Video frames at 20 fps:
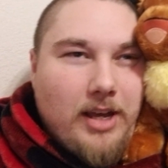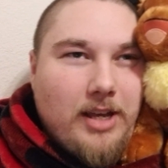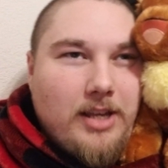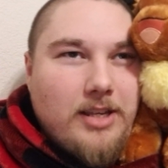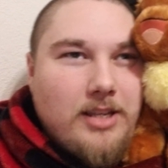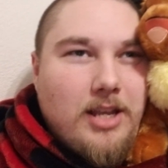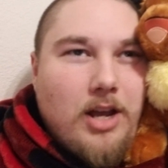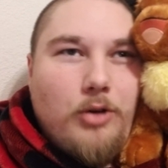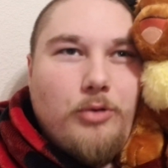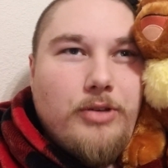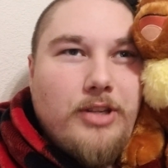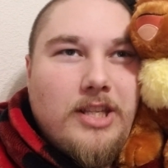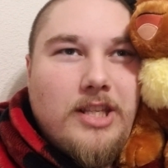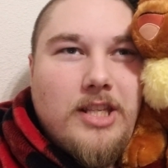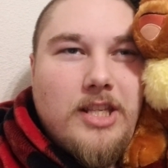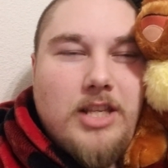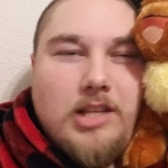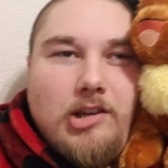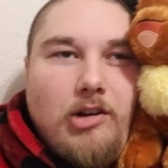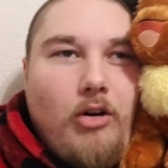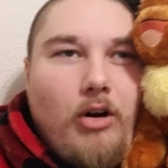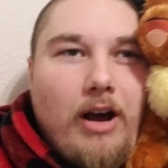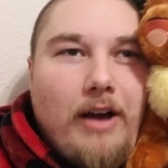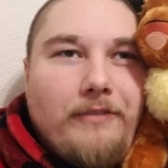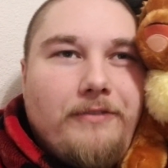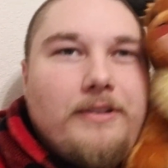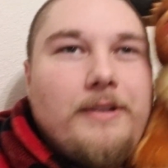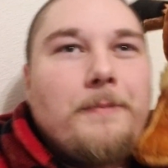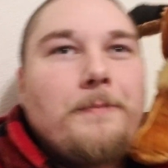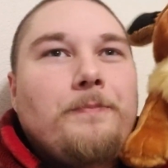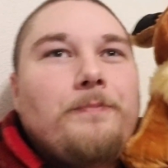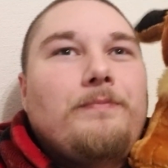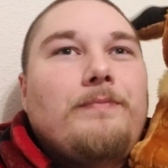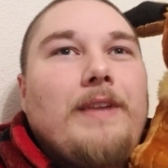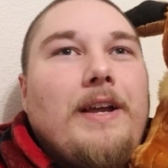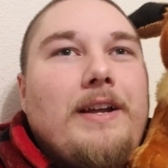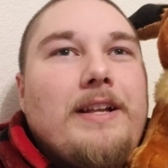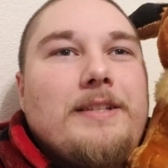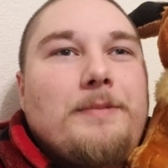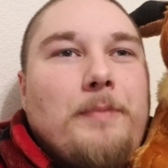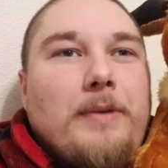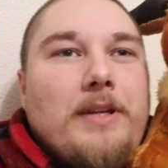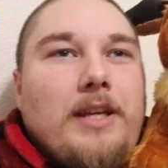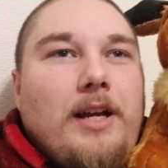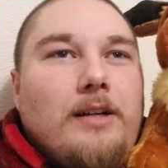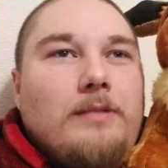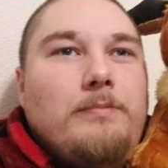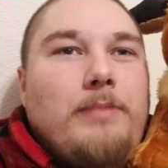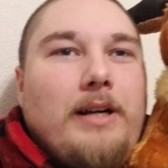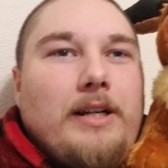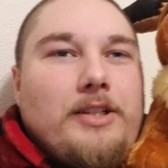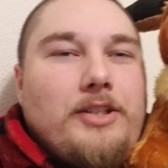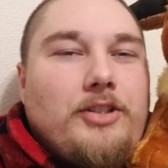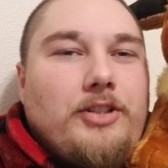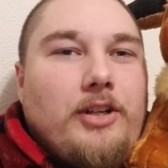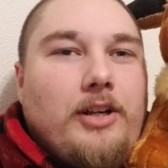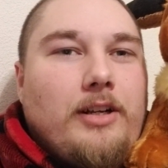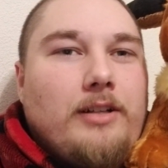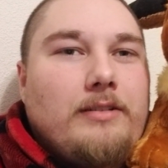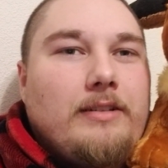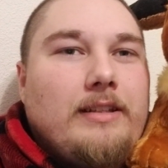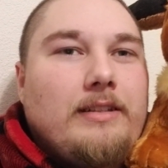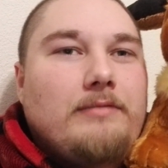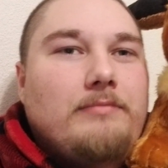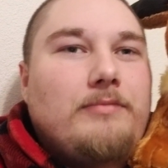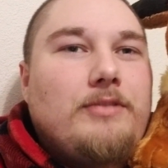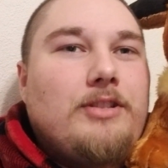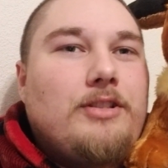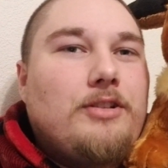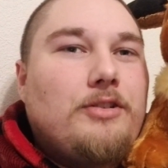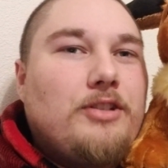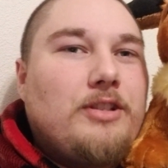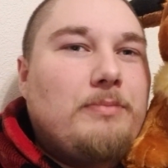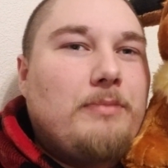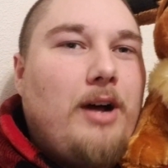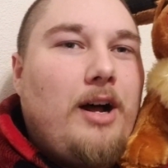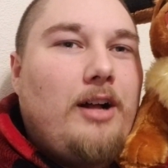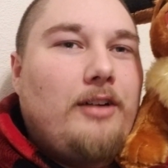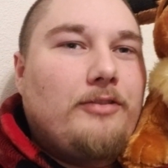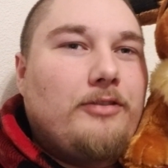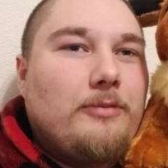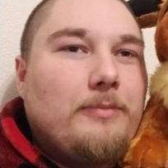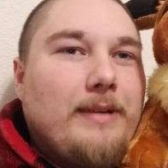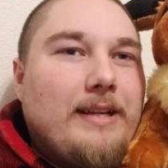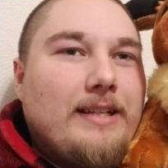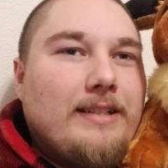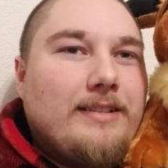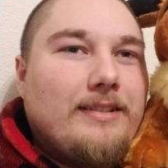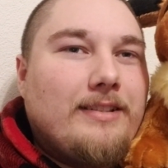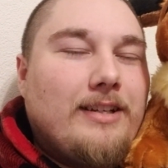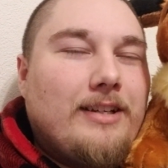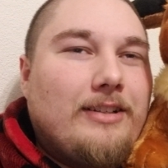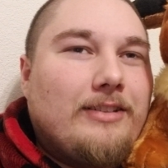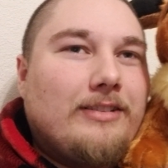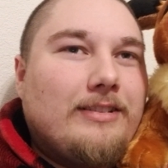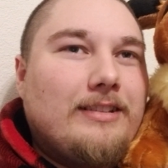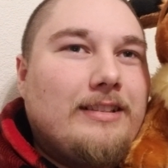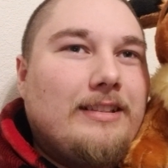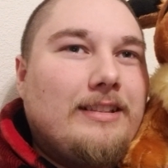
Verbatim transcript: So soft. Oh, that's my Young Buck shirt. It's too small for me, so.